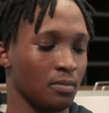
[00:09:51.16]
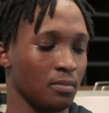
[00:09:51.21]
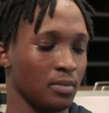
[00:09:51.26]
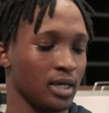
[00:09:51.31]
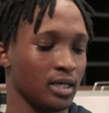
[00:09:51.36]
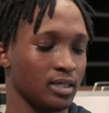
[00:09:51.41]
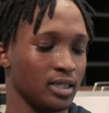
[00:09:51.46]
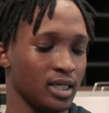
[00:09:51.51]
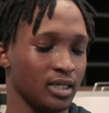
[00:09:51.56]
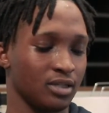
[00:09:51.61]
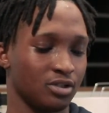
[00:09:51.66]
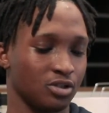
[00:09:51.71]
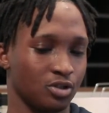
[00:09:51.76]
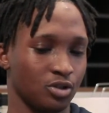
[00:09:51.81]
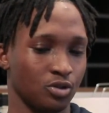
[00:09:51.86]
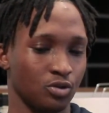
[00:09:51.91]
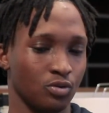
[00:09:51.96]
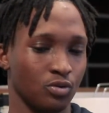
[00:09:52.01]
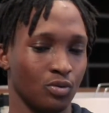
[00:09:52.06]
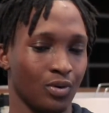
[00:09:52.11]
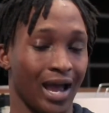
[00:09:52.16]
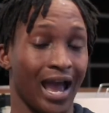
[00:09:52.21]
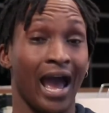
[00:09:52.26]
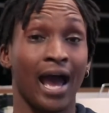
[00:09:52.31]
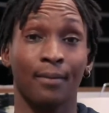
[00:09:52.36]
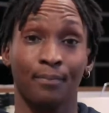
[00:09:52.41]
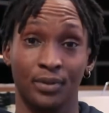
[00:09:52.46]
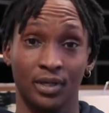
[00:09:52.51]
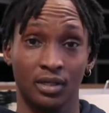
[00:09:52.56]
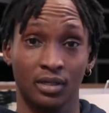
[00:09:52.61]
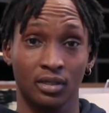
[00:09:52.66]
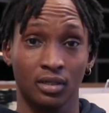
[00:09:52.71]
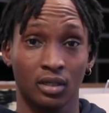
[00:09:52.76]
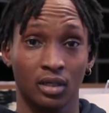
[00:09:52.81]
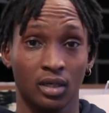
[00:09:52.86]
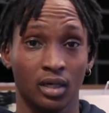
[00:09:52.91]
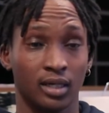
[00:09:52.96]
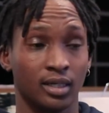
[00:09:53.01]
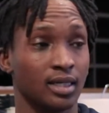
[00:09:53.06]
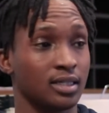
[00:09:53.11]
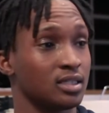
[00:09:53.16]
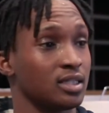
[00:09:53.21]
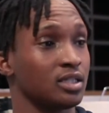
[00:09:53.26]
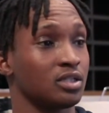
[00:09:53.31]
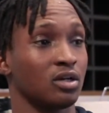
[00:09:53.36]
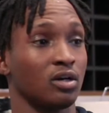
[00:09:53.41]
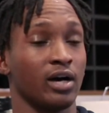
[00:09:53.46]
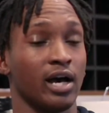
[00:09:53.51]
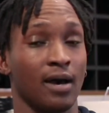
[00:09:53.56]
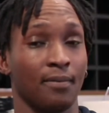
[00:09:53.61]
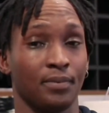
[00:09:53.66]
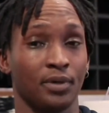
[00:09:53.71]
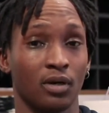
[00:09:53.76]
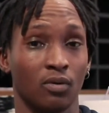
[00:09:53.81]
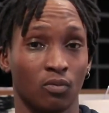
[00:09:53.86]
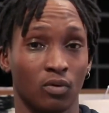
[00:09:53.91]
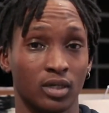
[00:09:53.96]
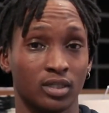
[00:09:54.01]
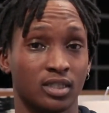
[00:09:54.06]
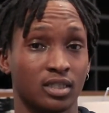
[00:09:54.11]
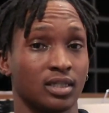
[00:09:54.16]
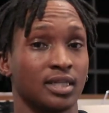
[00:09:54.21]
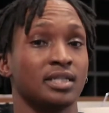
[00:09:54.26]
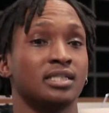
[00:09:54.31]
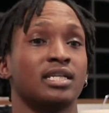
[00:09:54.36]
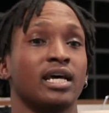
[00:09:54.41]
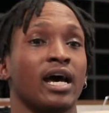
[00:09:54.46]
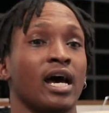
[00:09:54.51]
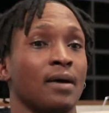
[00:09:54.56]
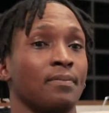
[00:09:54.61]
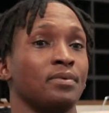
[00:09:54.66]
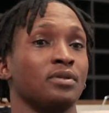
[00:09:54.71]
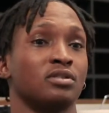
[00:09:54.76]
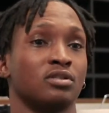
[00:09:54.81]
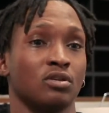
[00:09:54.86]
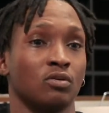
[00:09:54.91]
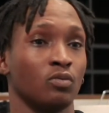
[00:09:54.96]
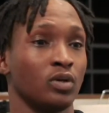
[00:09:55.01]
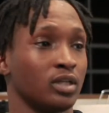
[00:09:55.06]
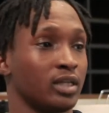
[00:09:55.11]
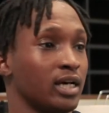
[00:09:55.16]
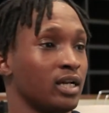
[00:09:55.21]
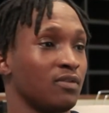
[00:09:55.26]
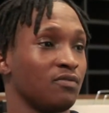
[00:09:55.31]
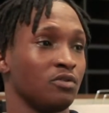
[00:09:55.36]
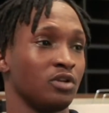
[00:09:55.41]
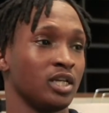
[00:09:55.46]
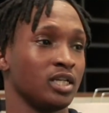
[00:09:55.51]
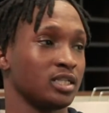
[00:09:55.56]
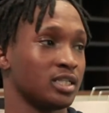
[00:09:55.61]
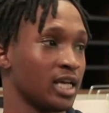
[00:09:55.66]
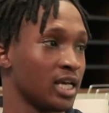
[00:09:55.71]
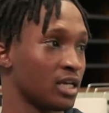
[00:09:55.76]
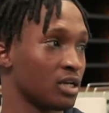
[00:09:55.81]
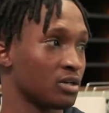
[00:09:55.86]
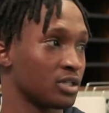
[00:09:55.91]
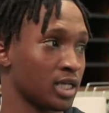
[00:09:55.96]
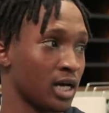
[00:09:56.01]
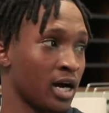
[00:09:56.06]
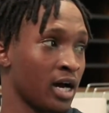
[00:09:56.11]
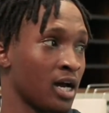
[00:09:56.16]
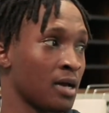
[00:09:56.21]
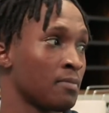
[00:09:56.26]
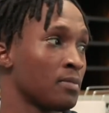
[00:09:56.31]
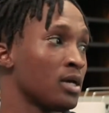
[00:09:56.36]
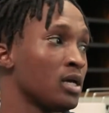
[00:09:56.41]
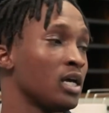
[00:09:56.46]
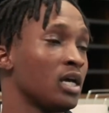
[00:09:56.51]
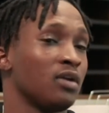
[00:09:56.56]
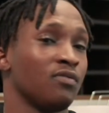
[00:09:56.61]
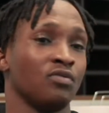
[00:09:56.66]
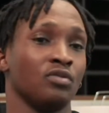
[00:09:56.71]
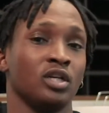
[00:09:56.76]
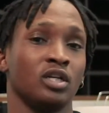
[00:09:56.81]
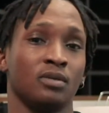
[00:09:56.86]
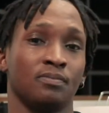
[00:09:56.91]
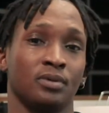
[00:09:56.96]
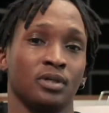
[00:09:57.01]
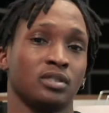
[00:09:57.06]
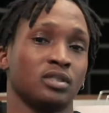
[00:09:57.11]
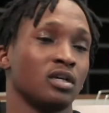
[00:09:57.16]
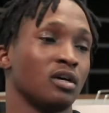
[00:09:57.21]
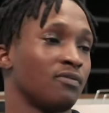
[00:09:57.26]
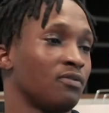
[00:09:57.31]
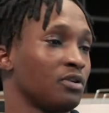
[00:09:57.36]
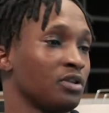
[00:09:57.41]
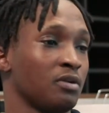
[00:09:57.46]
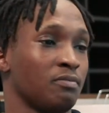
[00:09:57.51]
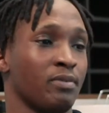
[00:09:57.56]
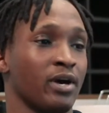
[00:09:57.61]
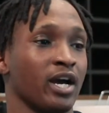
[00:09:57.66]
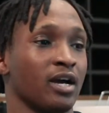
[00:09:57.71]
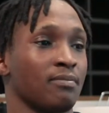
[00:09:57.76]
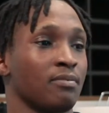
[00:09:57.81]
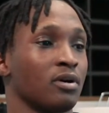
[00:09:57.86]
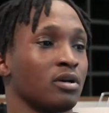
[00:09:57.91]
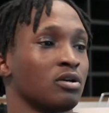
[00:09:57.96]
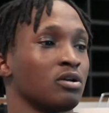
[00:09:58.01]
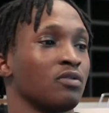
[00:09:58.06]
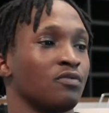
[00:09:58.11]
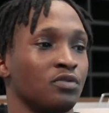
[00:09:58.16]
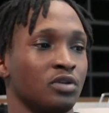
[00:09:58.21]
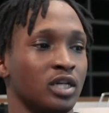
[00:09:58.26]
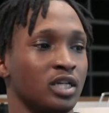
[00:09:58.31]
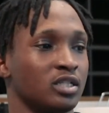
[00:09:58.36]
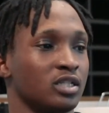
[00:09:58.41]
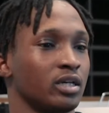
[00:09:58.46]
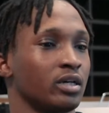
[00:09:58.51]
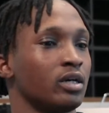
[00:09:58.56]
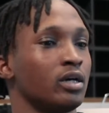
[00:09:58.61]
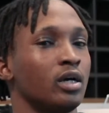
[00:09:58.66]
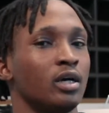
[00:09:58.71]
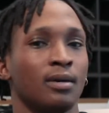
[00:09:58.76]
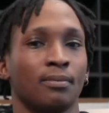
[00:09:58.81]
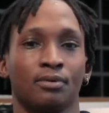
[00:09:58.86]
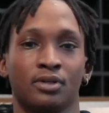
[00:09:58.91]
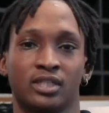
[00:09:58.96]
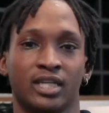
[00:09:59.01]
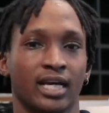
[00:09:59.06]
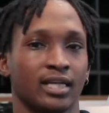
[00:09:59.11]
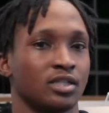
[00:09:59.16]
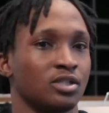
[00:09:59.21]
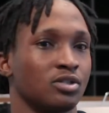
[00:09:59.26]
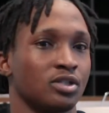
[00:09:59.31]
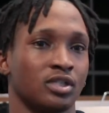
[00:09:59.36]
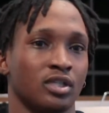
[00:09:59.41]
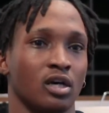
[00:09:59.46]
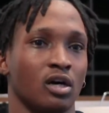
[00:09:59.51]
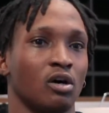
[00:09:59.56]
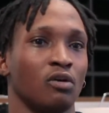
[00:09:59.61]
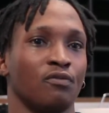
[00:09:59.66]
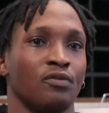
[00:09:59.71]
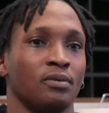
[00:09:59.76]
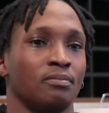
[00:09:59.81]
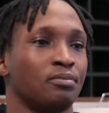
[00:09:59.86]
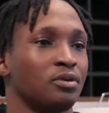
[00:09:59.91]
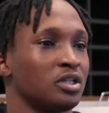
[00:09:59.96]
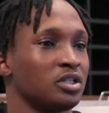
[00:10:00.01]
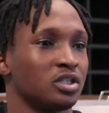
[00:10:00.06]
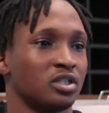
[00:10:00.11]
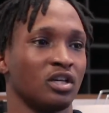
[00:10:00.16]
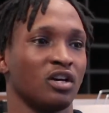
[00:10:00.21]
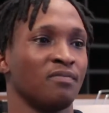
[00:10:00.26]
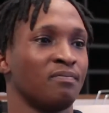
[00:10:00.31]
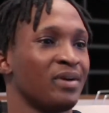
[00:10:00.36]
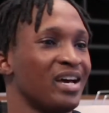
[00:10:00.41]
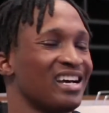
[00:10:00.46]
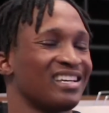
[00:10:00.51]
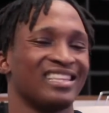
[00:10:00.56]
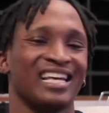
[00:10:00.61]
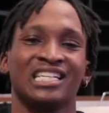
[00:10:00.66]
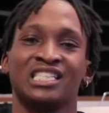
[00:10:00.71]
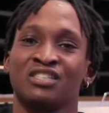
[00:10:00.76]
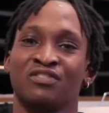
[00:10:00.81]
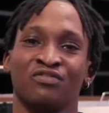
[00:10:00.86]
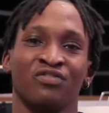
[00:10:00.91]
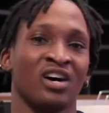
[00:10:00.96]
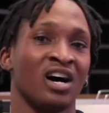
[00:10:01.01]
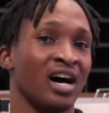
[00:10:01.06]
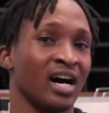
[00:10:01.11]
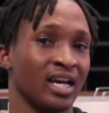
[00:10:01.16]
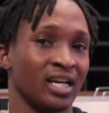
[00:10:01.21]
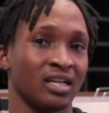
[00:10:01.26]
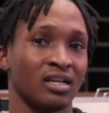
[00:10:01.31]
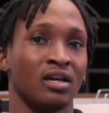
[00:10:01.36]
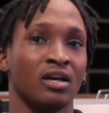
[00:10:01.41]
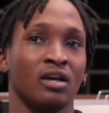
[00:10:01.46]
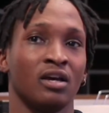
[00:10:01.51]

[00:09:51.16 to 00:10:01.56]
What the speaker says: It needs to happen. It doesn't need to all happen at once. It needs to happen. So with that, if you need to take your time, if you need to put stuff on the back burner, if you need to protect yourself and push stuff back, that's fine.